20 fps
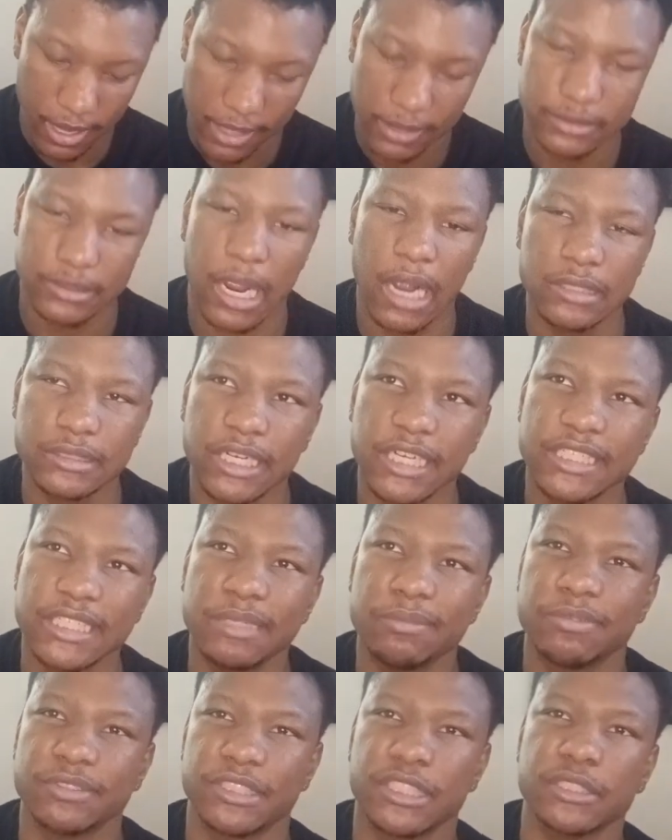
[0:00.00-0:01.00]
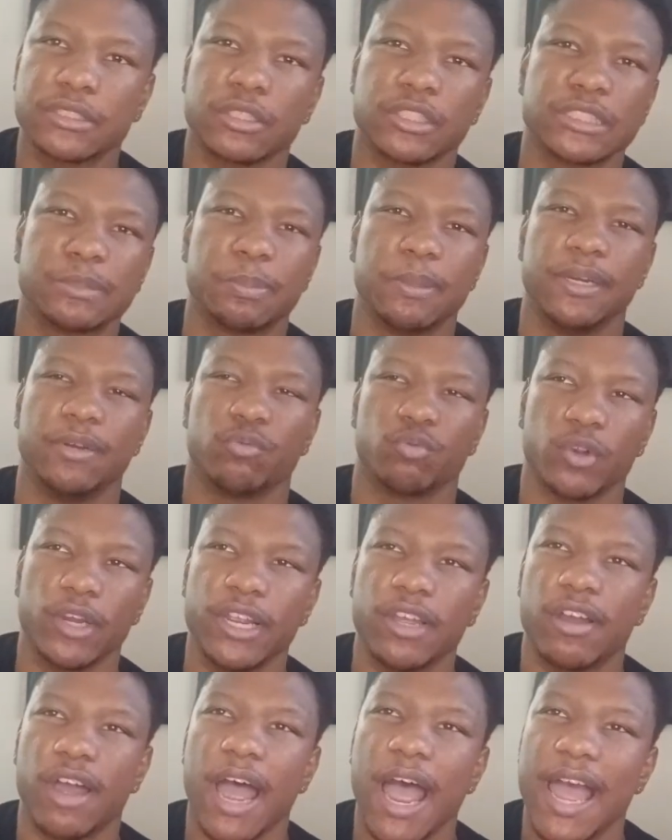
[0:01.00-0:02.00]
Dante DiVincenzo has been
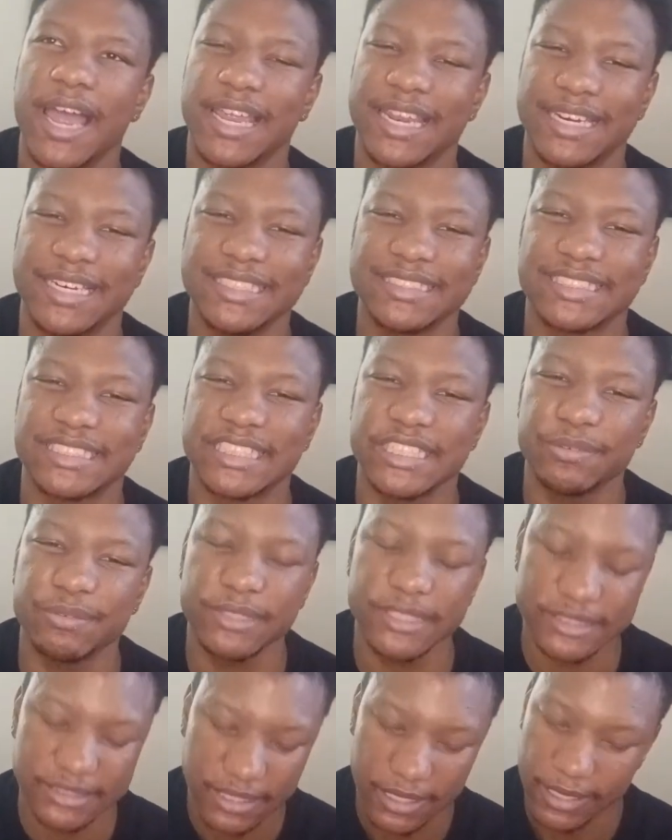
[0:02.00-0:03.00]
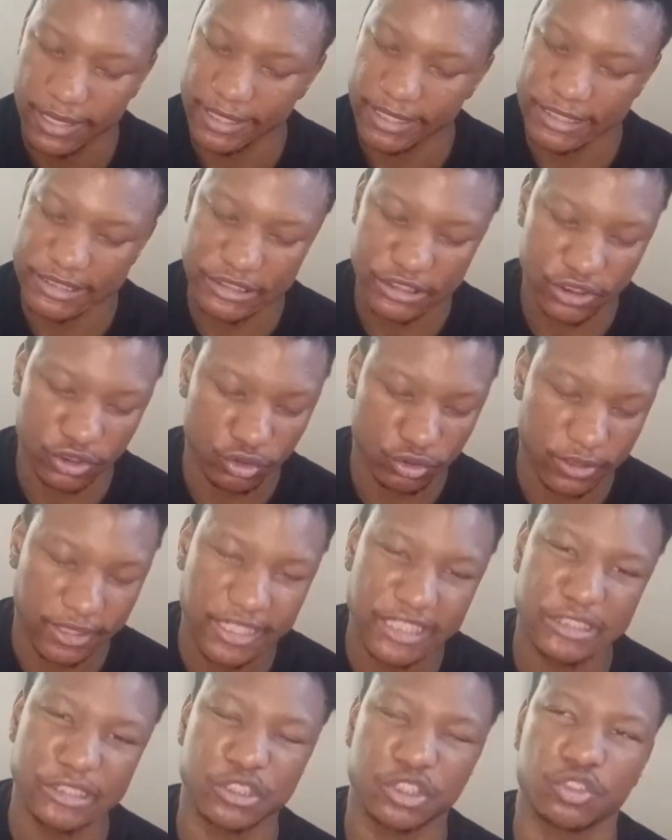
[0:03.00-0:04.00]
real hot in this series.
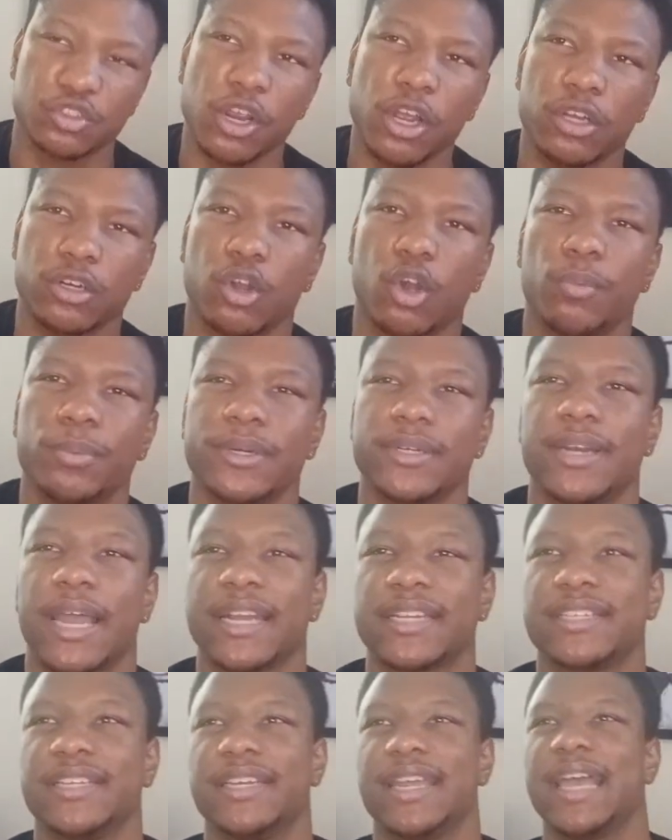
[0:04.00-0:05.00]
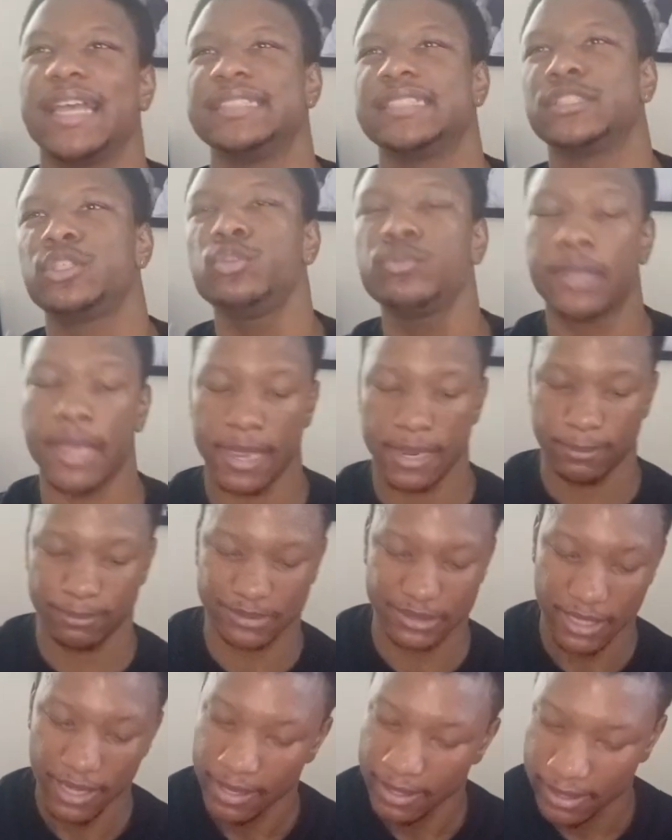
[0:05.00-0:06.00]
He's struggled over the last 2
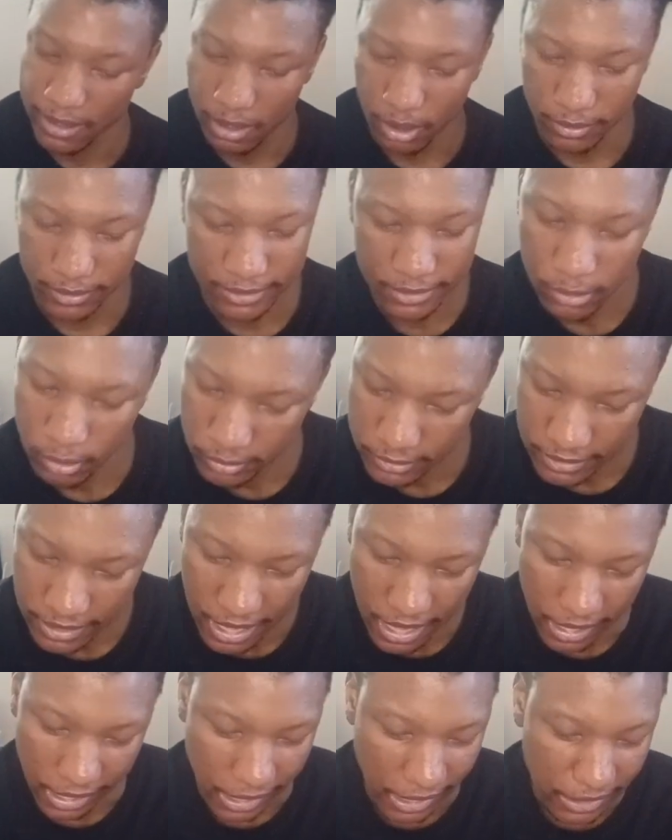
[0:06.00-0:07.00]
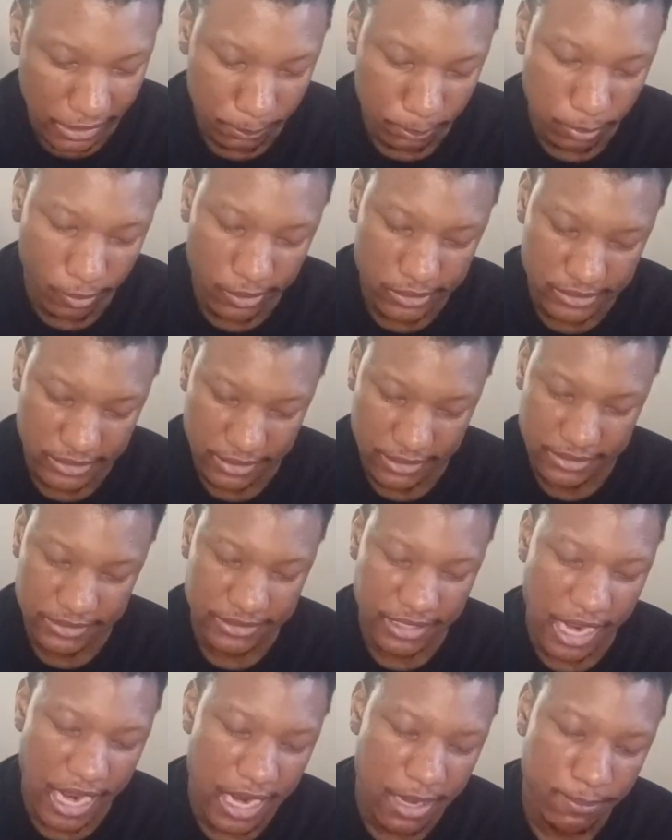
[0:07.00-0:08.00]
games. He only had 8 points in this
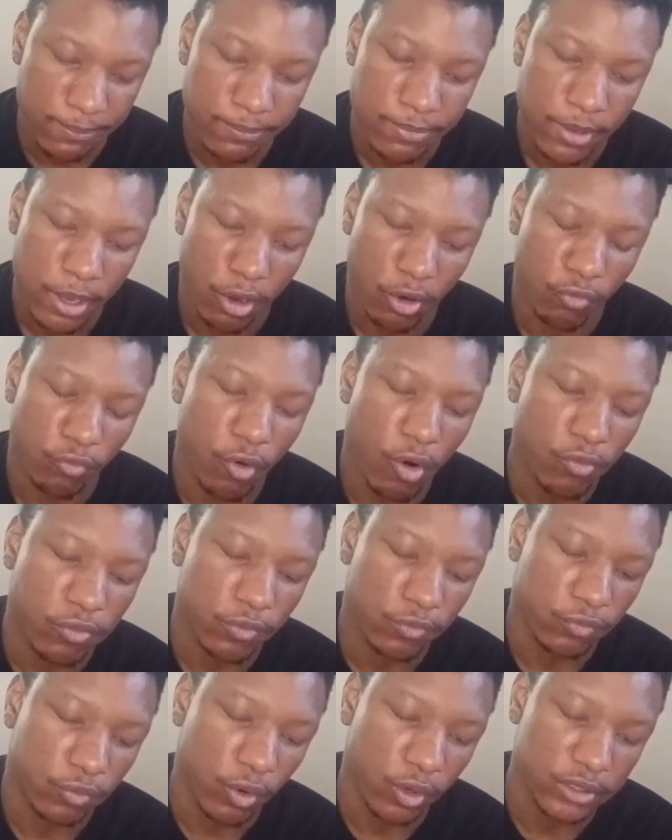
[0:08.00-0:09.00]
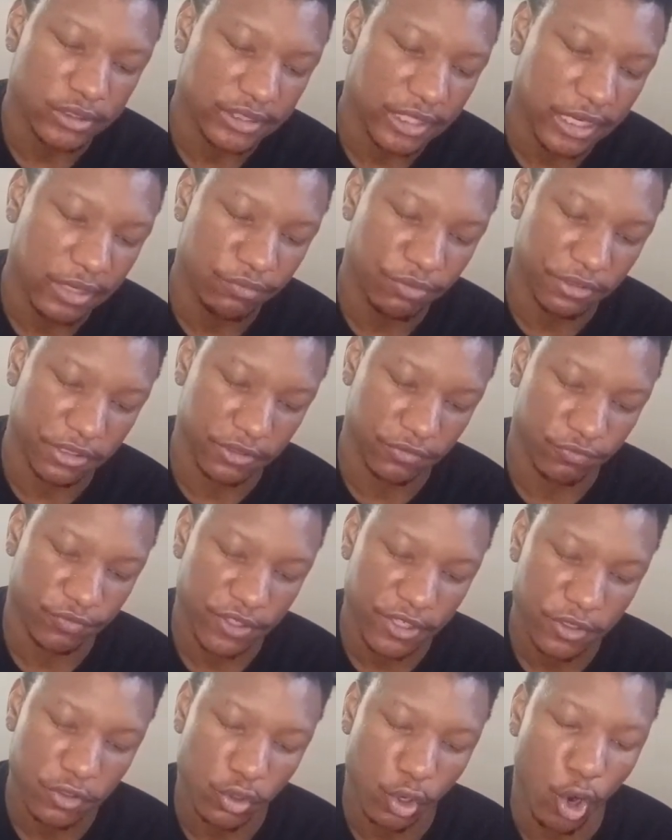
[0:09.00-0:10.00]
game, 4 from 14 from the
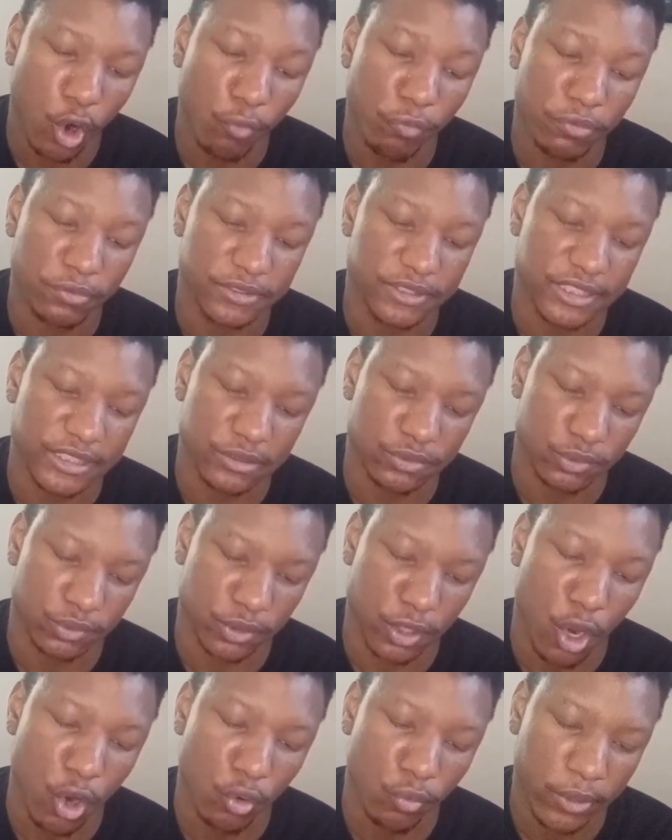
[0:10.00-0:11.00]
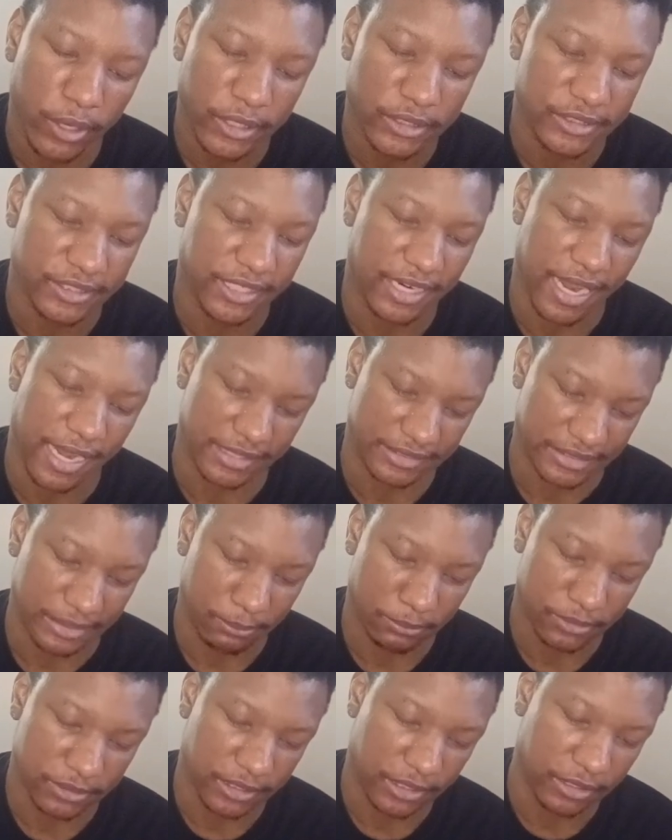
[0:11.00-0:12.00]
field, 0 from 6 from long range. He had
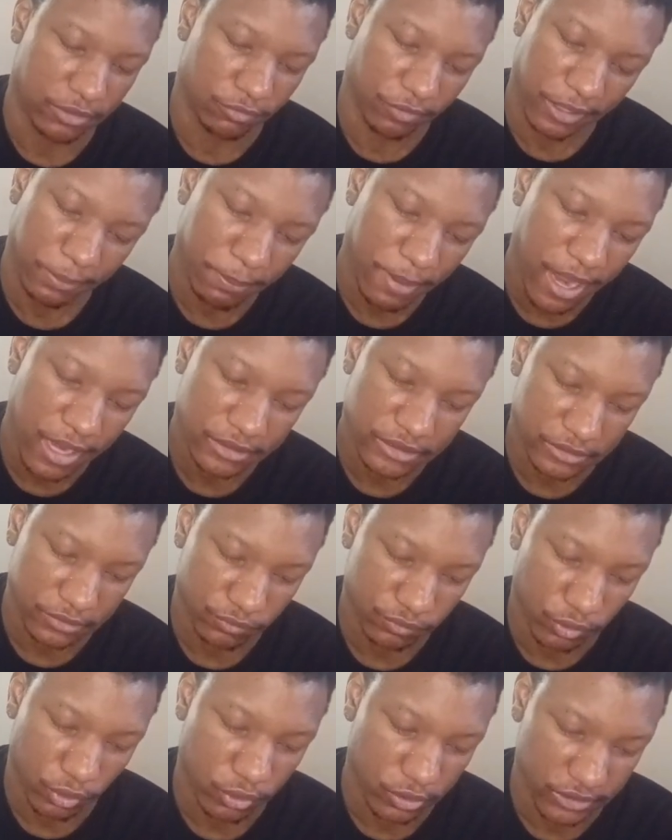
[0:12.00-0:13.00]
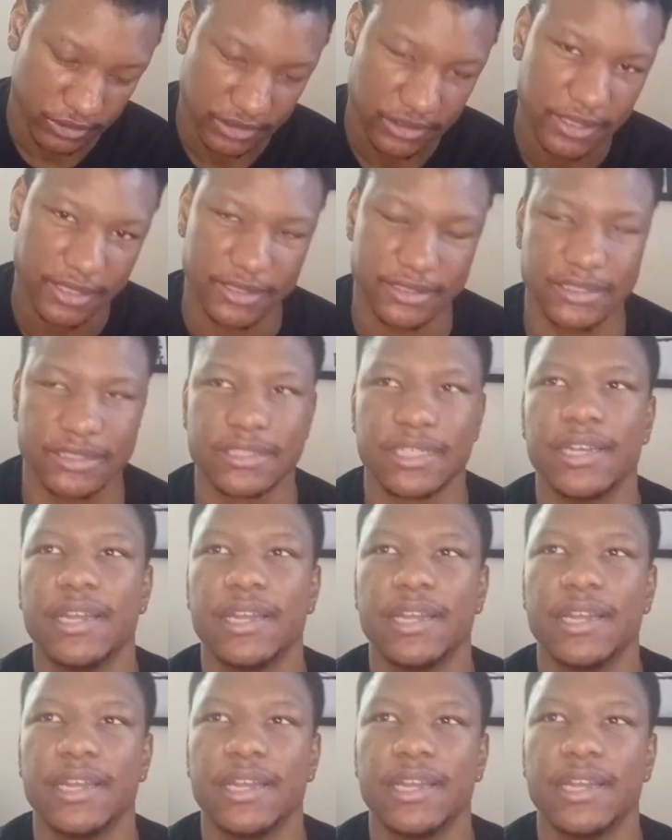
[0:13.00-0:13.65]
17 rebounds and 4 assists.